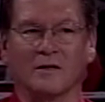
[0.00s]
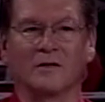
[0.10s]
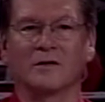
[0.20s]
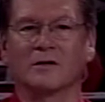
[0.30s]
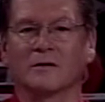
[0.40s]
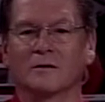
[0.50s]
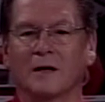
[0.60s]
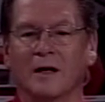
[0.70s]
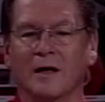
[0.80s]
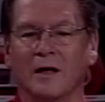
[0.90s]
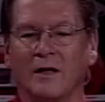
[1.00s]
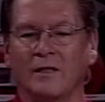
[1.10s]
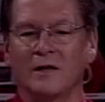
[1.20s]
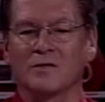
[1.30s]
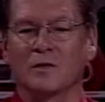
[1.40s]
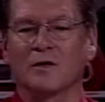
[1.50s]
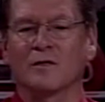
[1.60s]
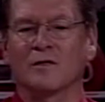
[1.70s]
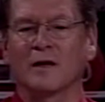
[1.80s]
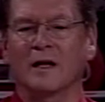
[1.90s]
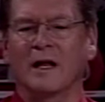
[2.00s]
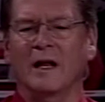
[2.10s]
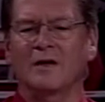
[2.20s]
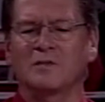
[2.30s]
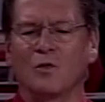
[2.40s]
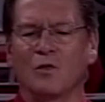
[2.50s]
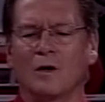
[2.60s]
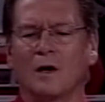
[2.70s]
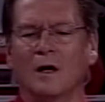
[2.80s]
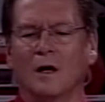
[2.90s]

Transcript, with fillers: the future. And I, I think it's more of a, it, it has more